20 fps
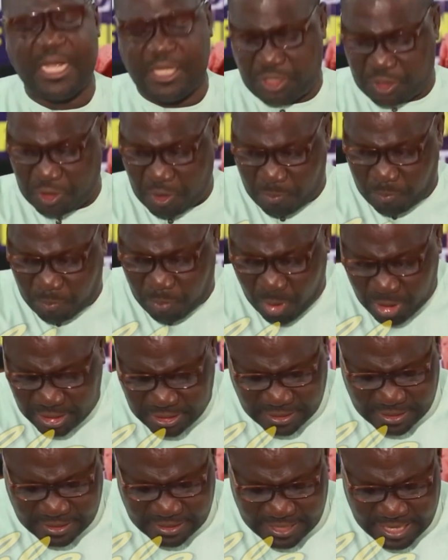and
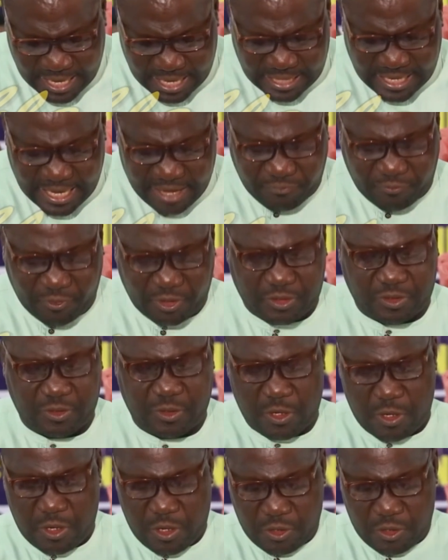support their efforts